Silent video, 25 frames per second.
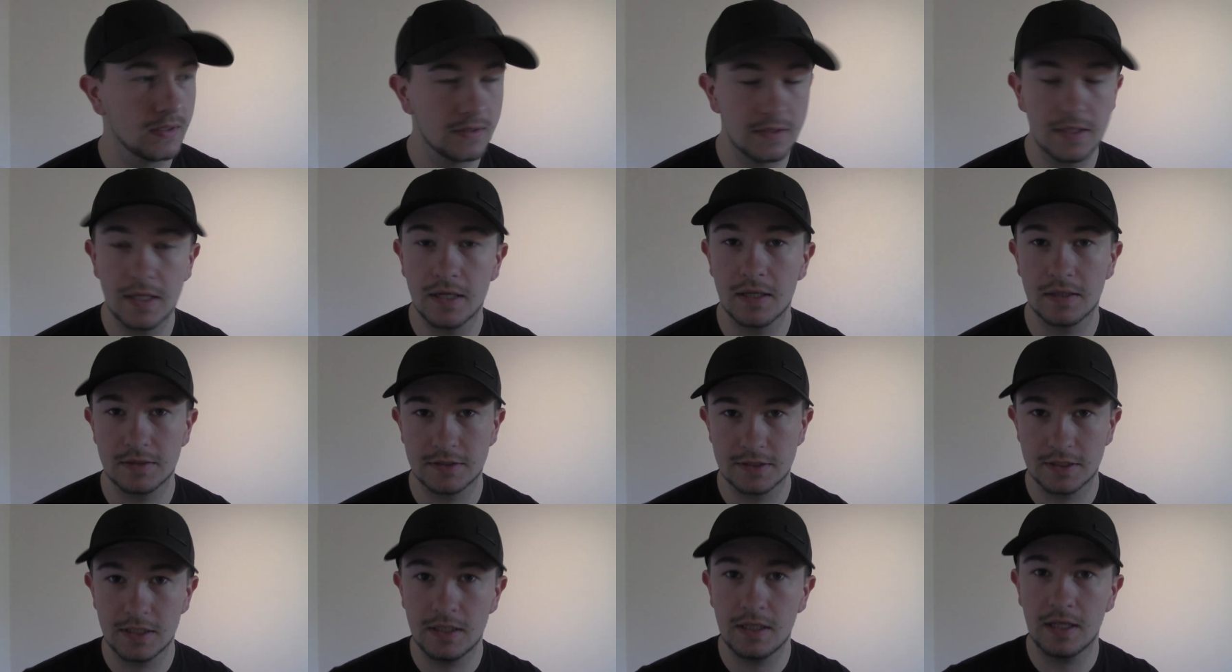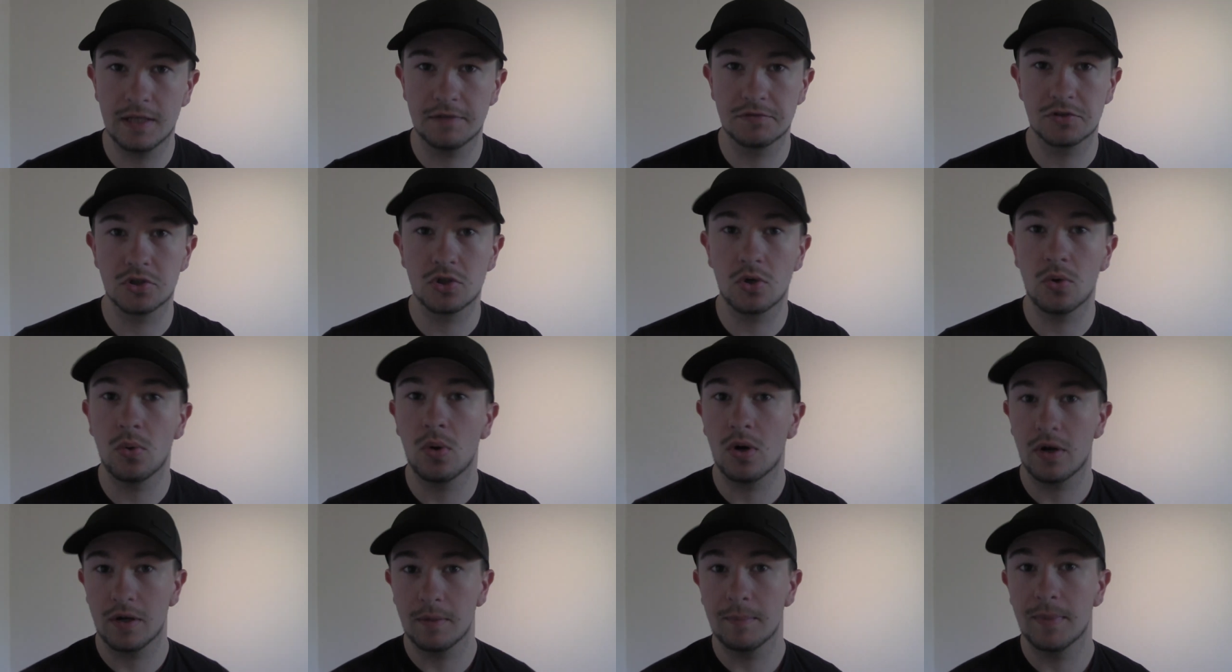Then I still have to
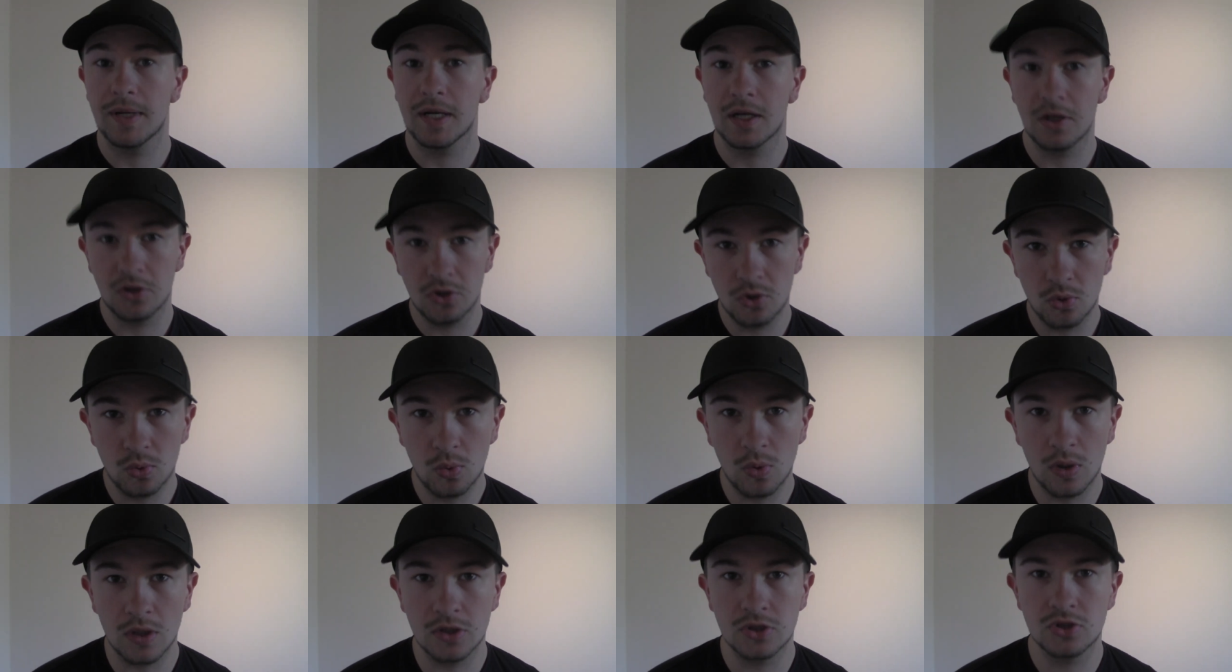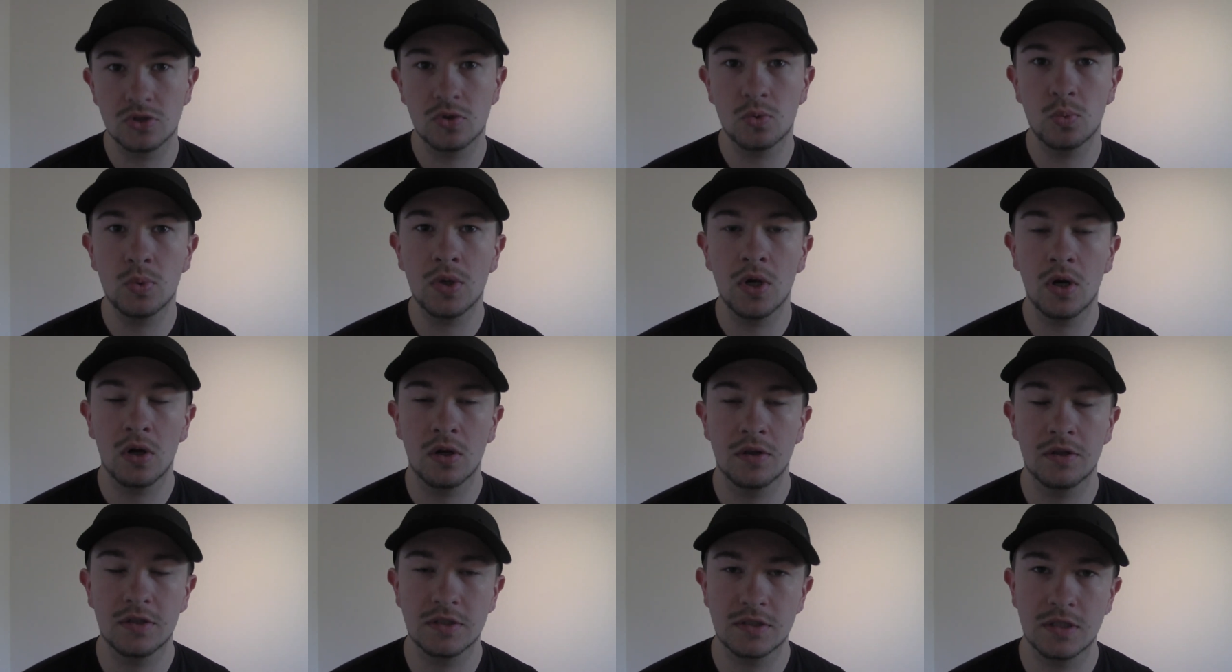go on and make a new one. So
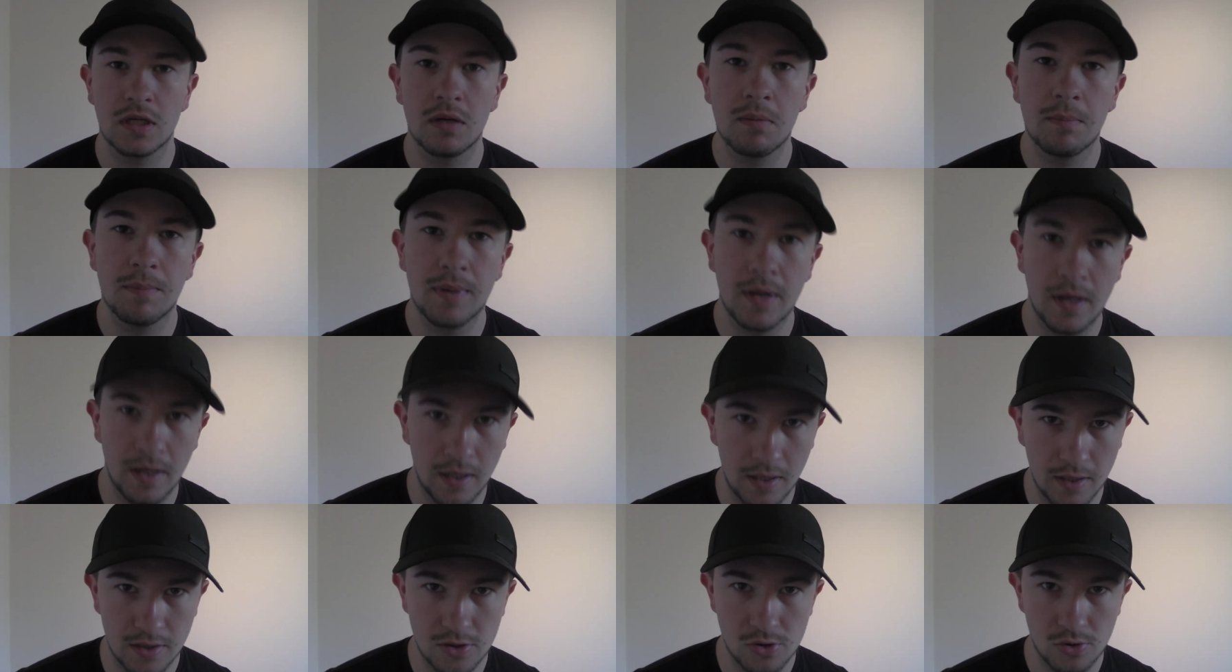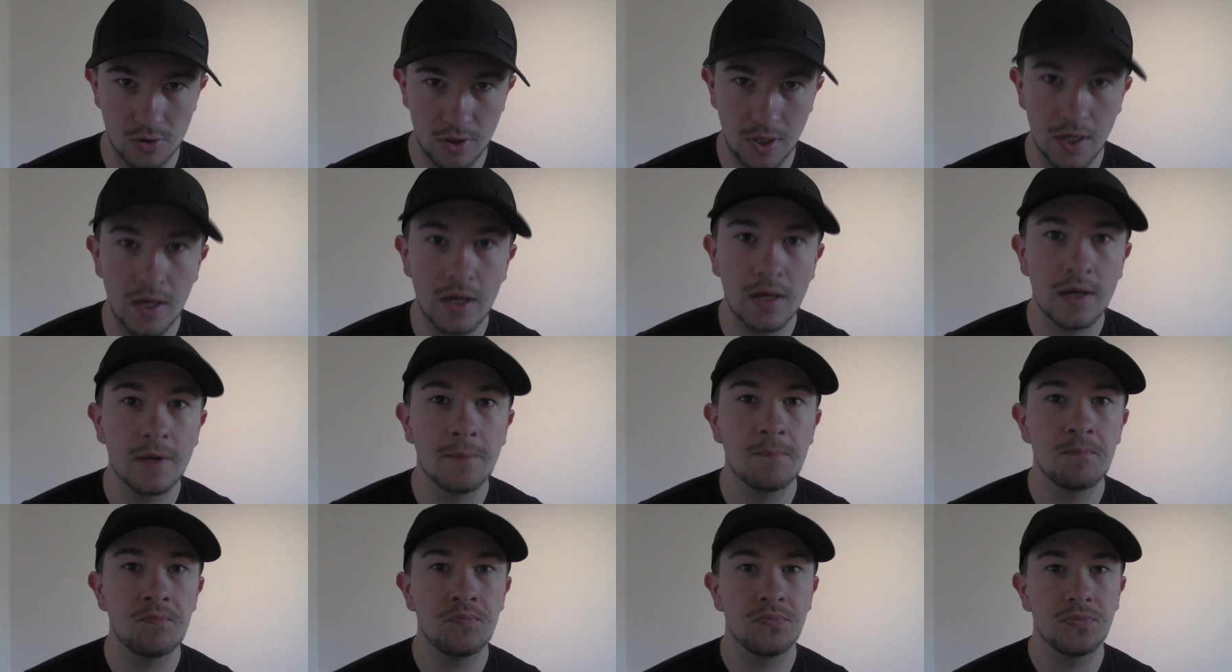we're on the same page,
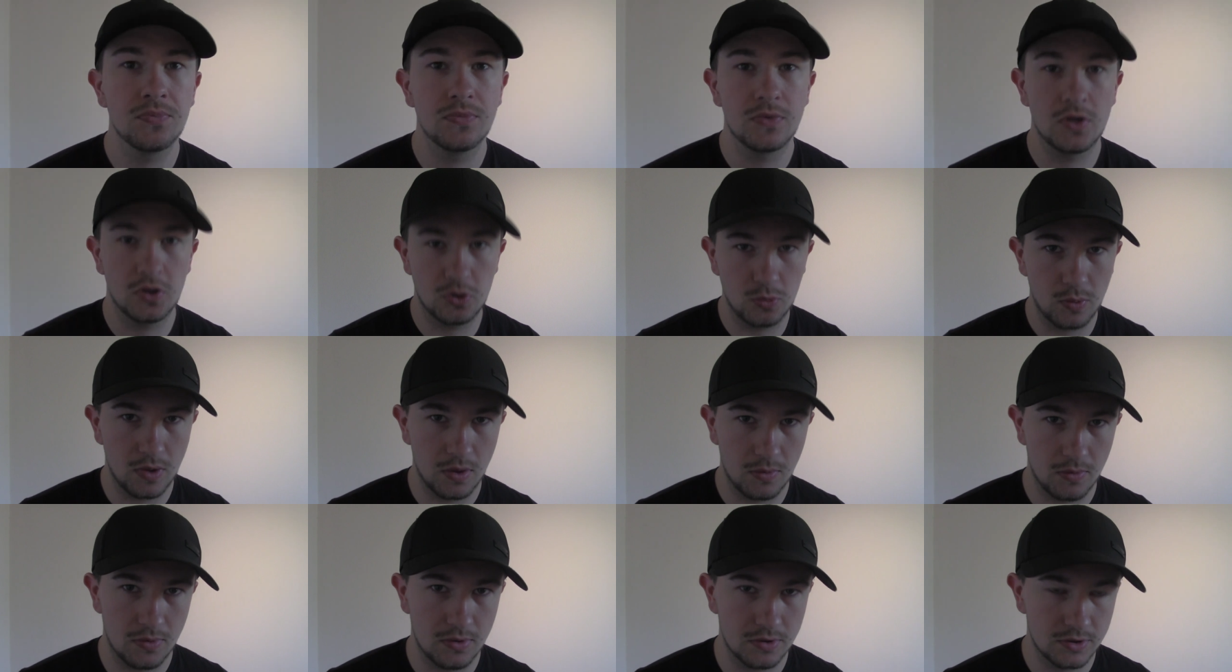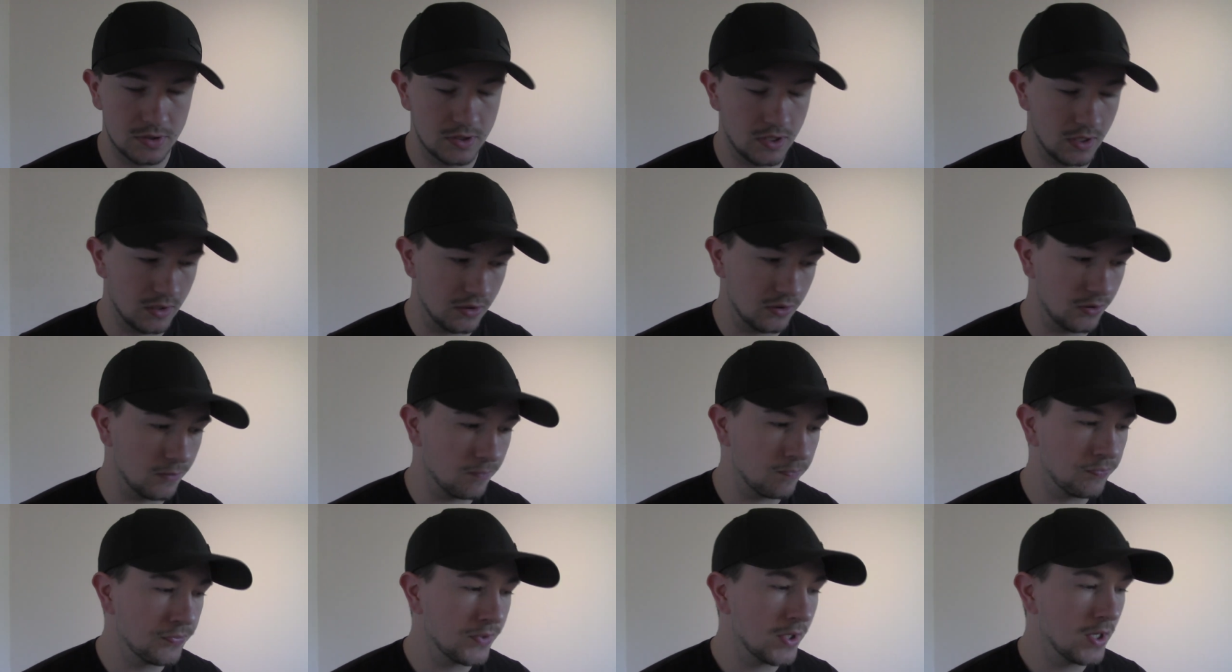okay? That's what I want to tell
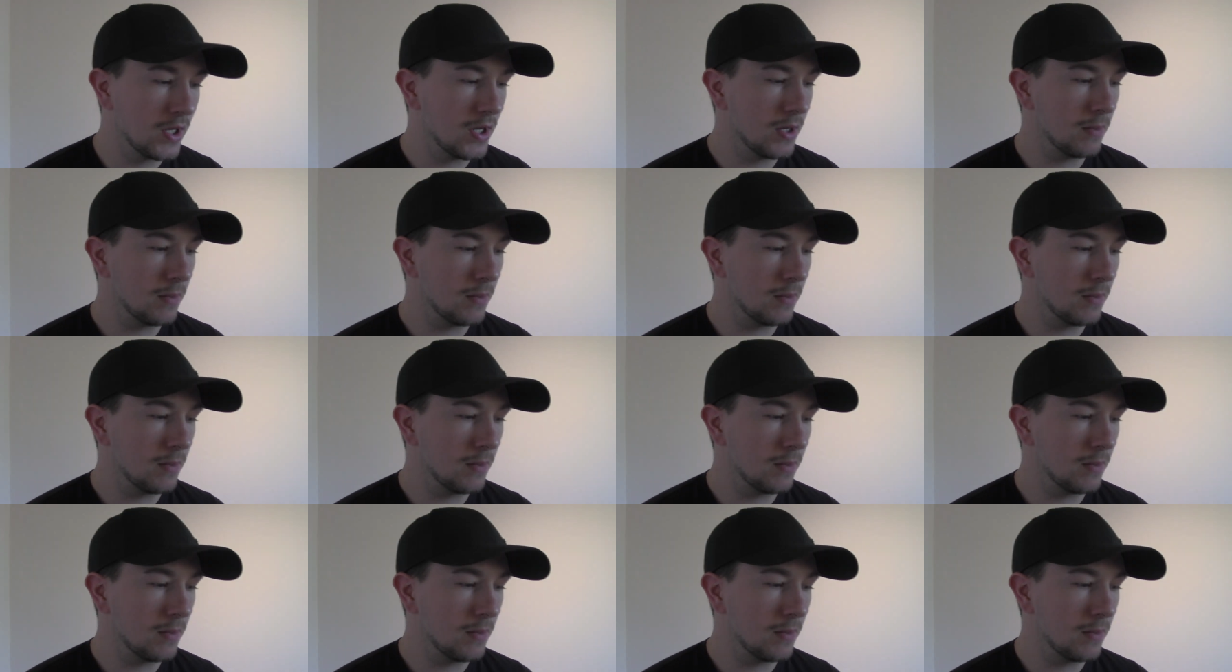you.